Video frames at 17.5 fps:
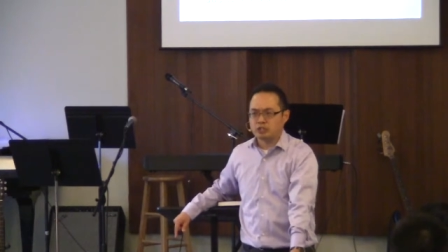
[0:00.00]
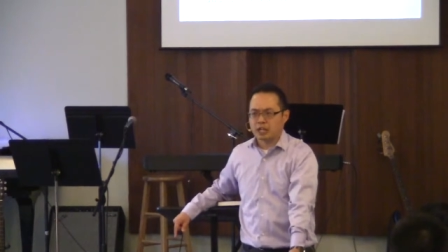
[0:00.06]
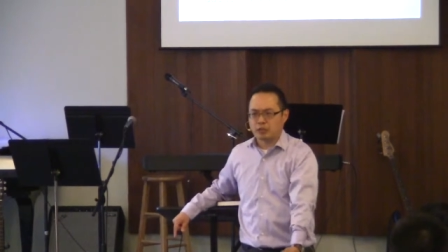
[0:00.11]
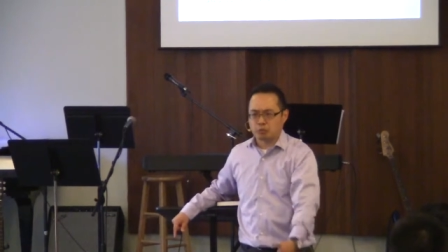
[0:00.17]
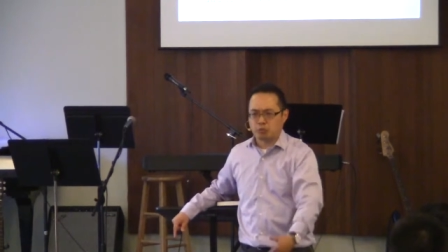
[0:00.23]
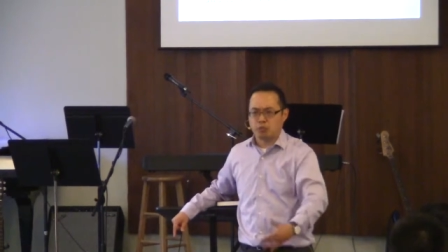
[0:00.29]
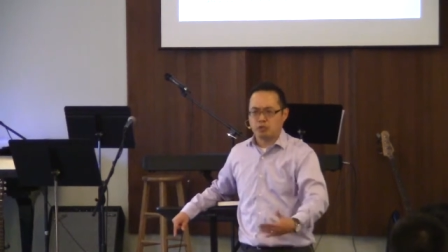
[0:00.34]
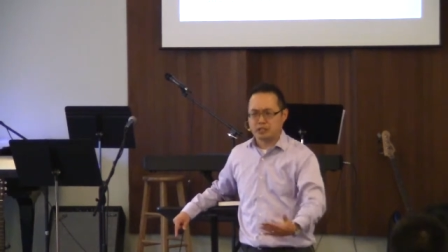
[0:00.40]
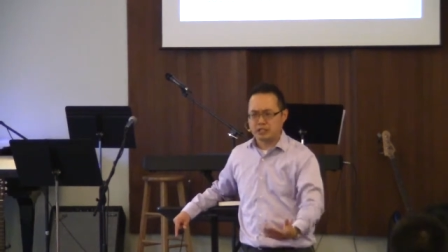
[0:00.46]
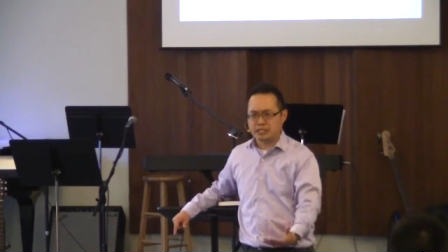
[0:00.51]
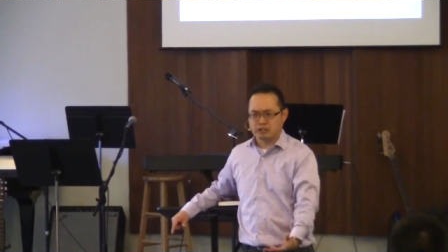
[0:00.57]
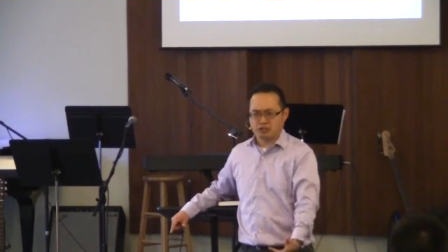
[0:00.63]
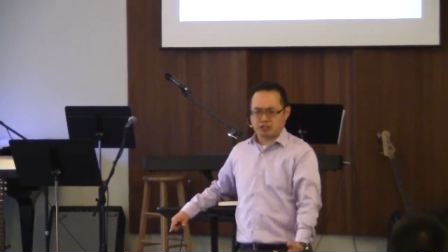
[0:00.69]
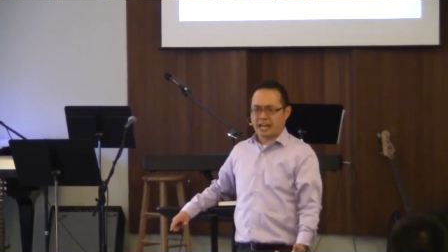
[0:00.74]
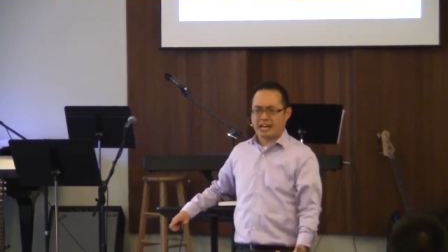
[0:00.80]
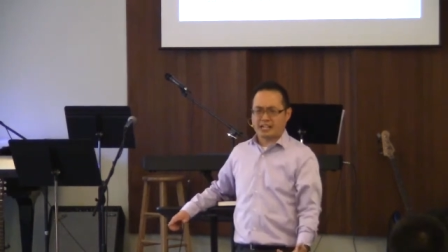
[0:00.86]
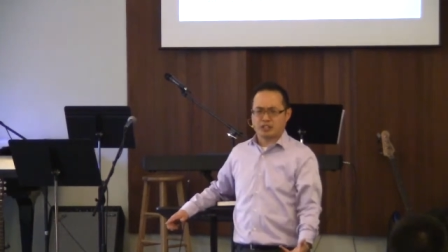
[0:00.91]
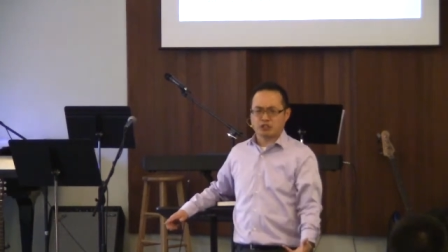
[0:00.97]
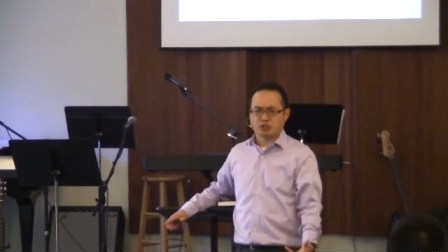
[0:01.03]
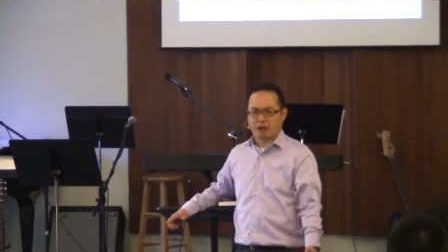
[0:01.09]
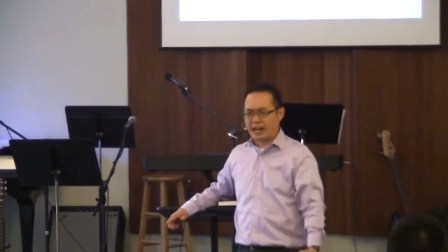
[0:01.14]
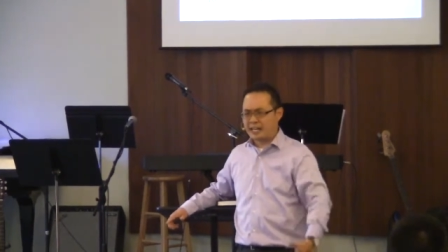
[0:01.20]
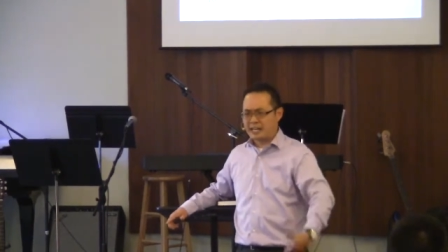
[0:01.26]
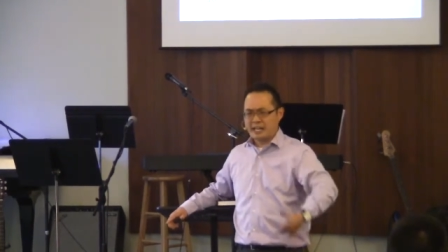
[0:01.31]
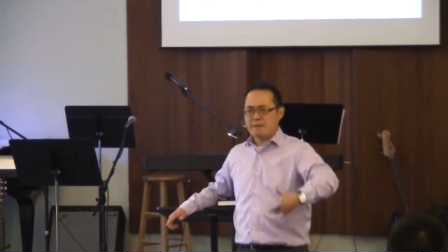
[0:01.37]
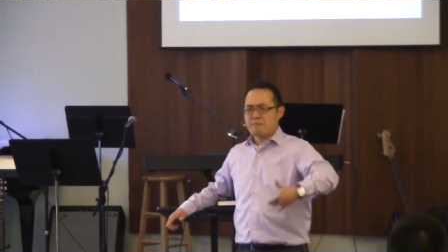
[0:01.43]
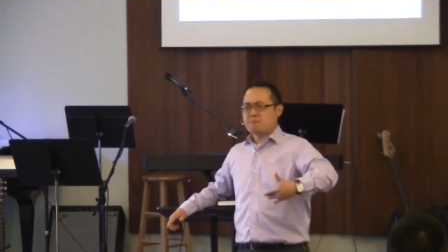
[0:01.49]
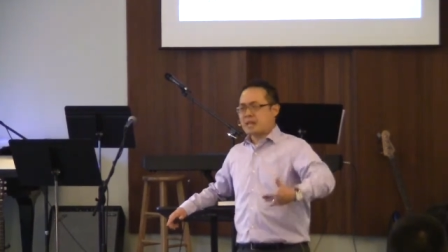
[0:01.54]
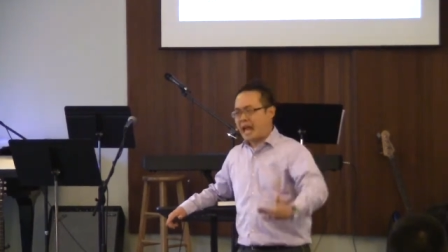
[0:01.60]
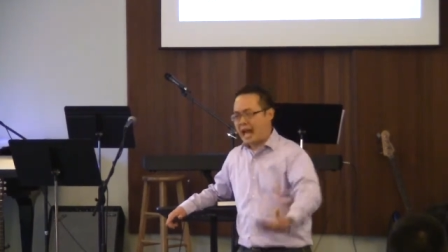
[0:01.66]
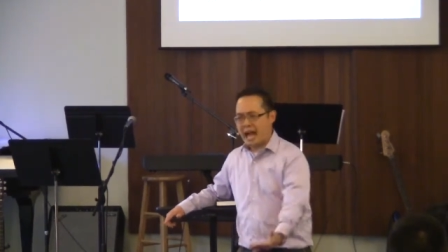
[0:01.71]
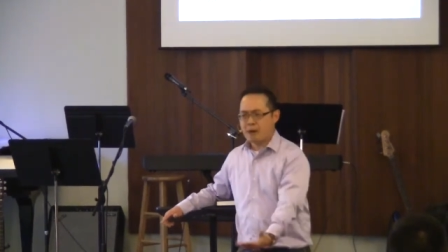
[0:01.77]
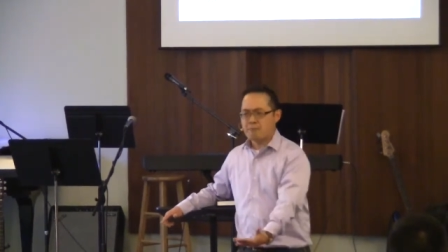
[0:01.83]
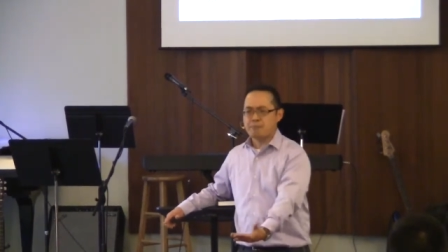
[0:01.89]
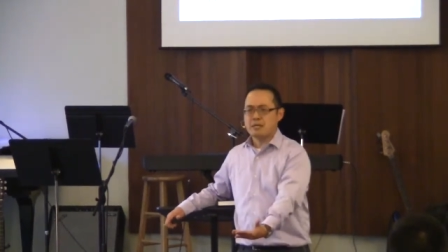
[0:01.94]
like really satisfied,
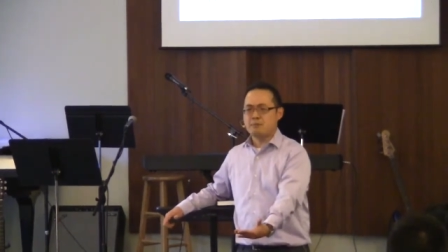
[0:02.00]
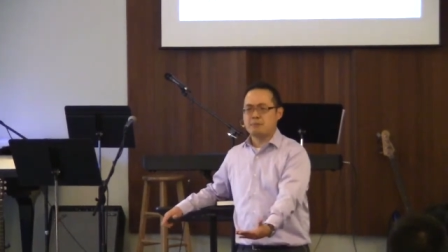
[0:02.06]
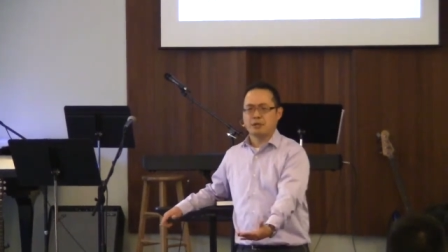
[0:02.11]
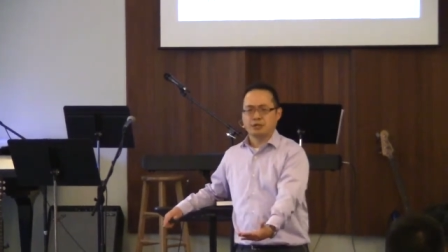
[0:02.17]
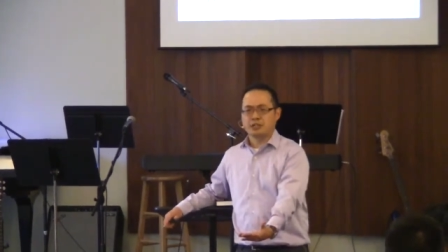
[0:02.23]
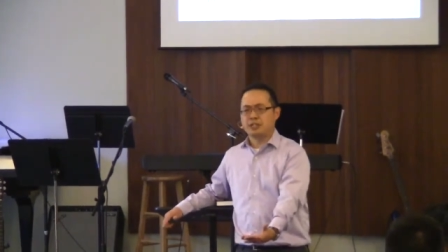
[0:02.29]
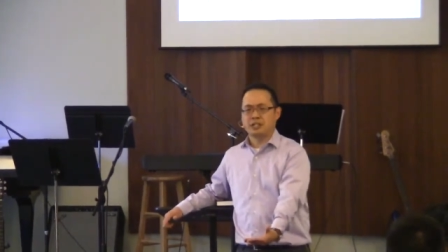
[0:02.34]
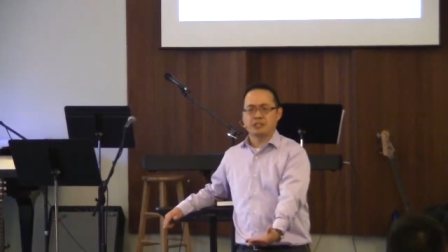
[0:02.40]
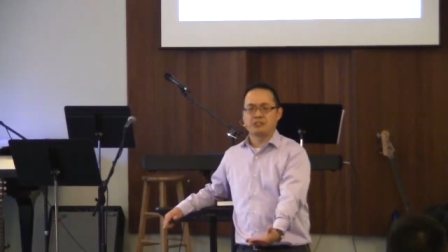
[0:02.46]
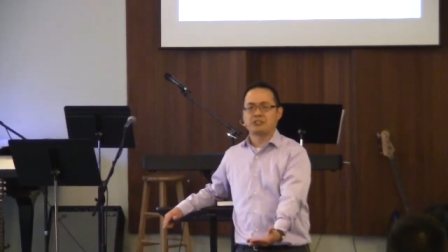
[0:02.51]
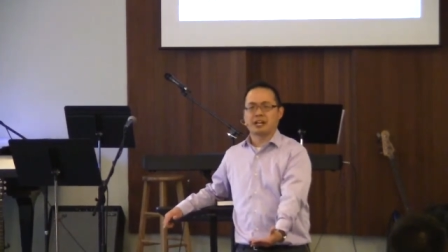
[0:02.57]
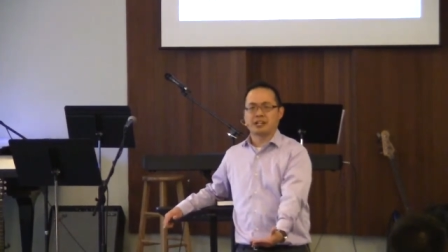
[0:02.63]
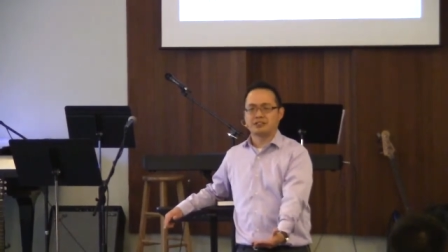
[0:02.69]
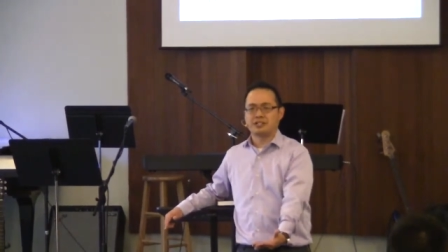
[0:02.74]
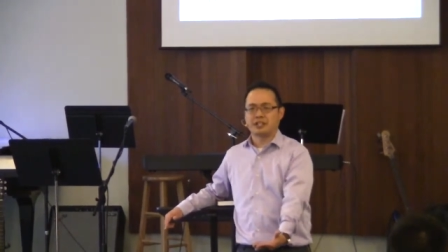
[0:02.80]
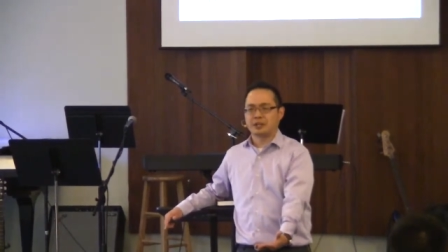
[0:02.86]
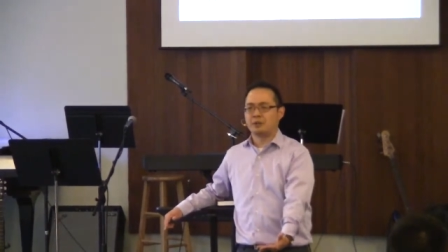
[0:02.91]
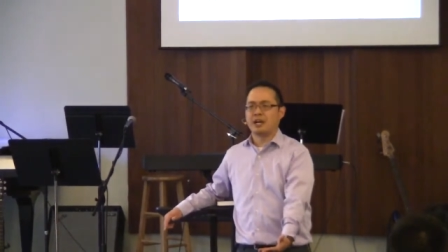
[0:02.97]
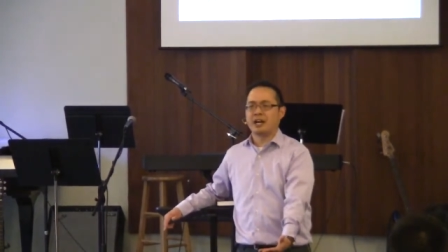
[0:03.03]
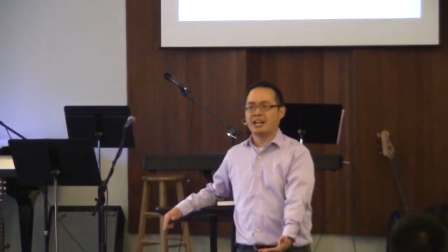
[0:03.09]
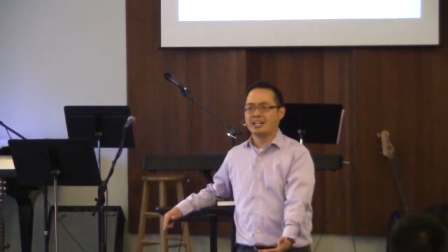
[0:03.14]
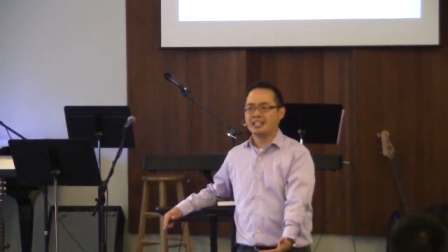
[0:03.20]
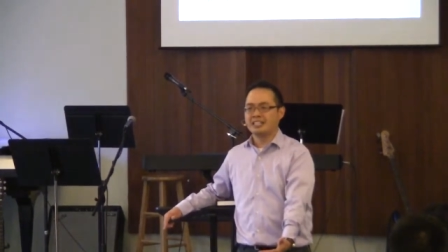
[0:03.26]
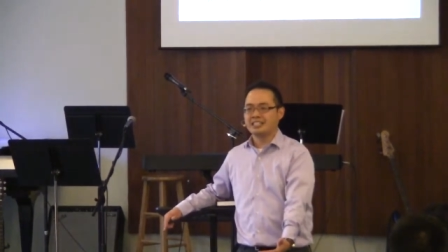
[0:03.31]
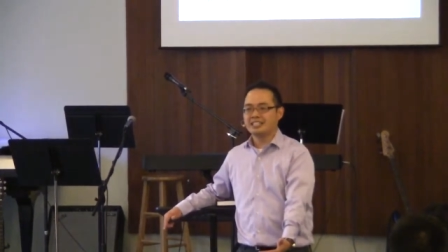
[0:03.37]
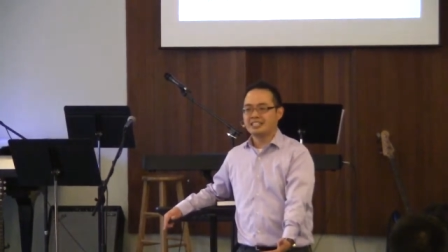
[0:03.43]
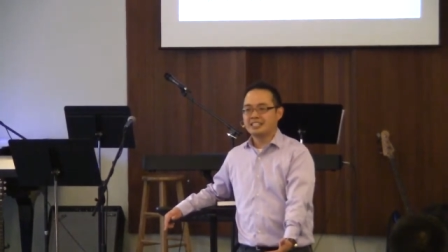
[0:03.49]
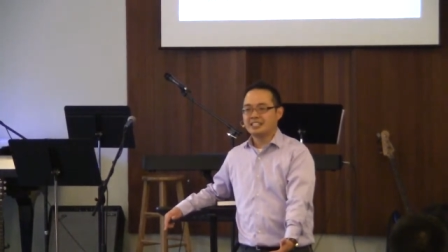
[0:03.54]
happy billionaires out there, right?